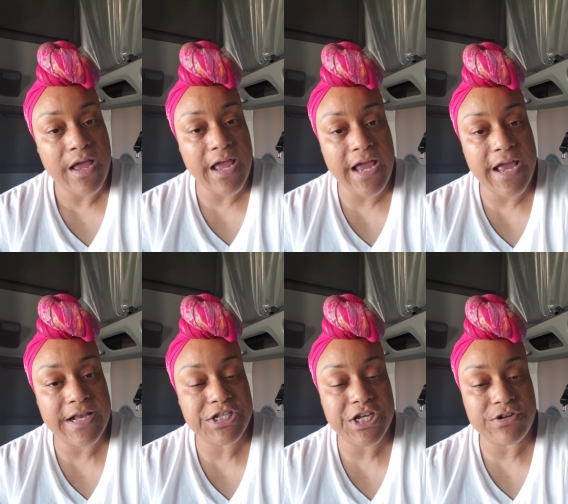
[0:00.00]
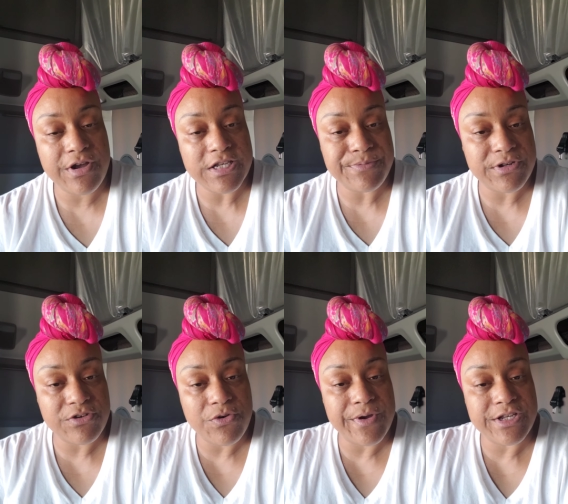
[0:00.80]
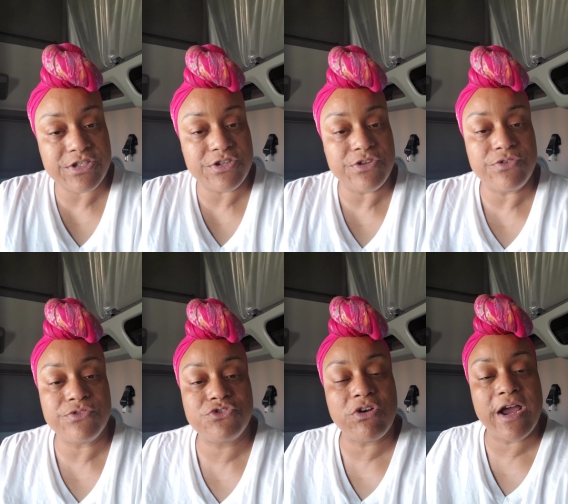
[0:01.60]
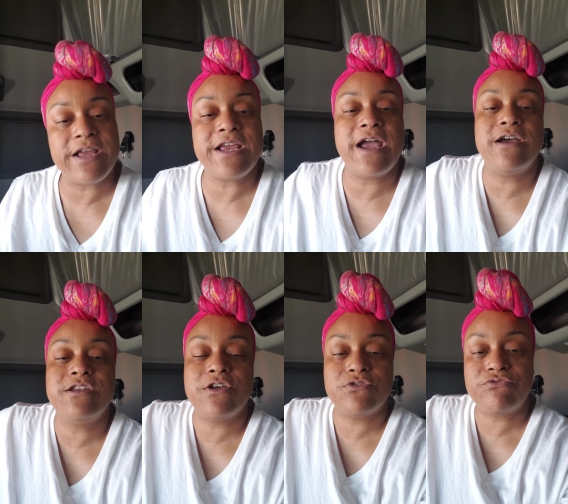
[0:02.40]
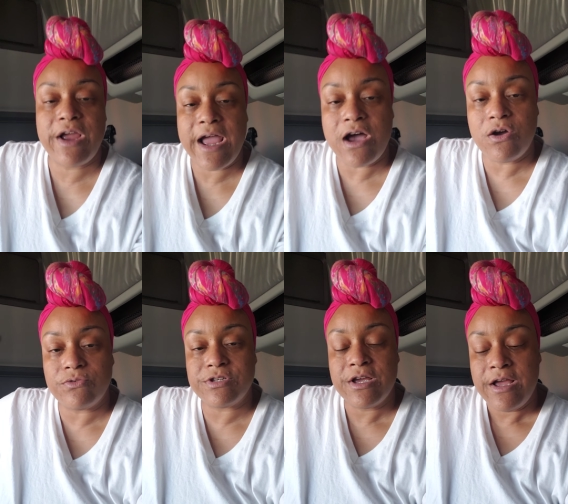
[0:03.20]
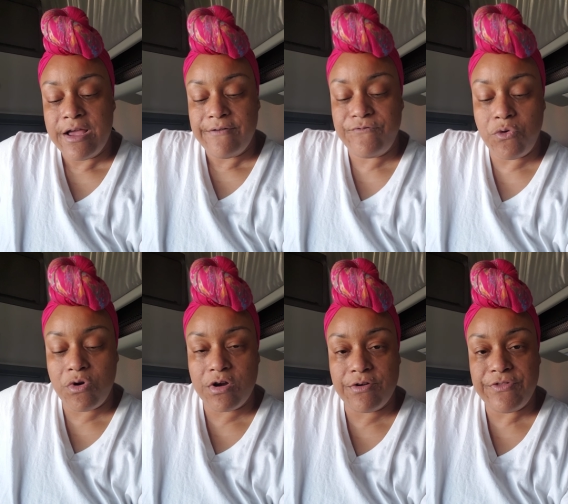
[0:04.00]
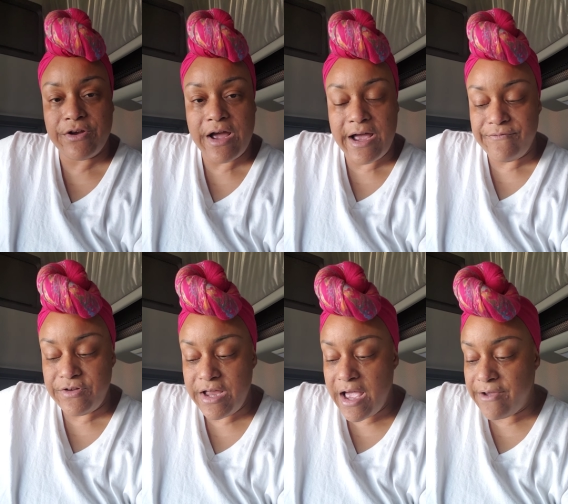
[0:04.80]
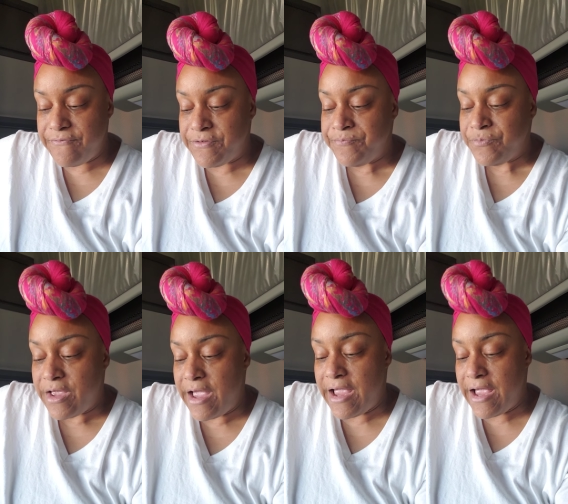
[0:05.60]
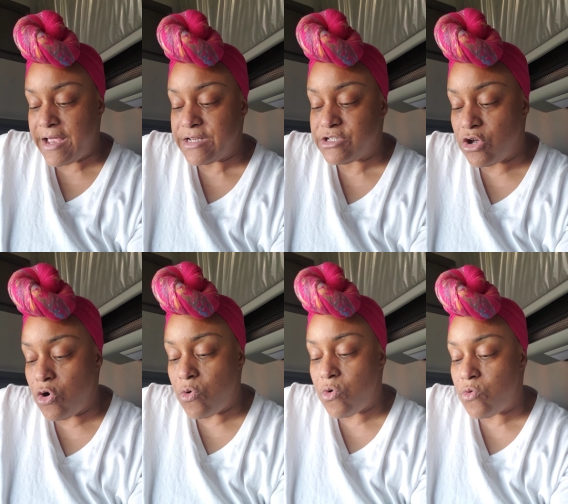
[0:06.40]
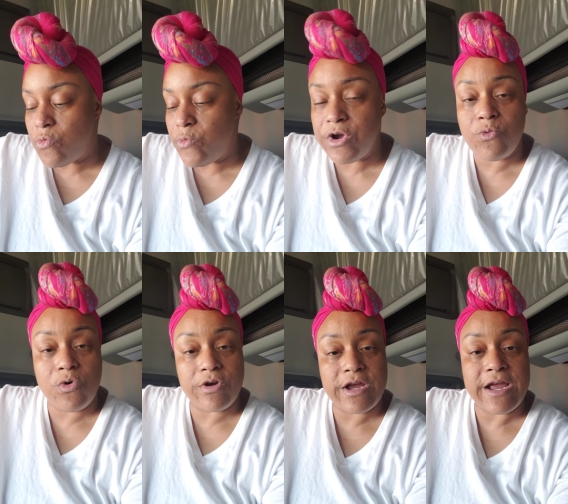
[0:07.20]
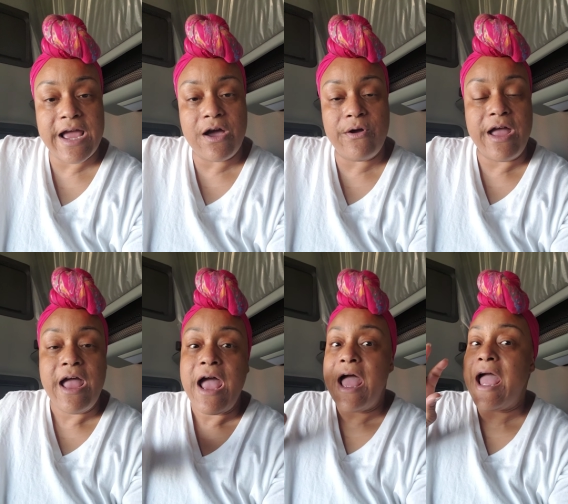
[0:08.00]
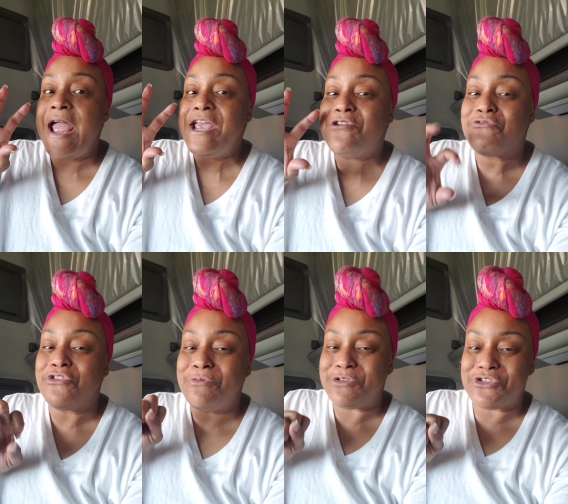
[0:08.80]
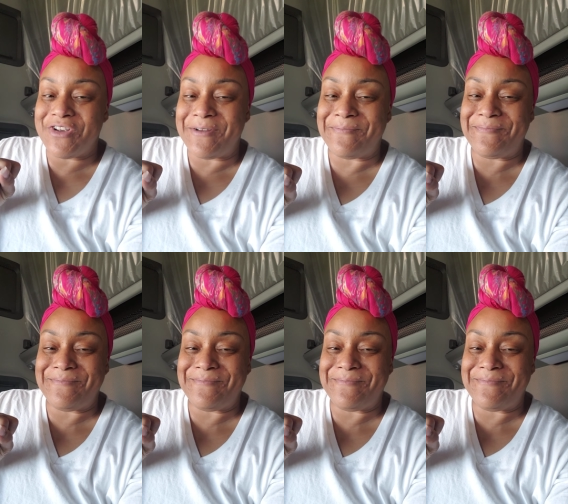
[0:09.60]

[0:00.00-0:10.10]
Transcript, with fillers: and she and her husband are going to try yet another round for their IVF. And so we're working out a group trip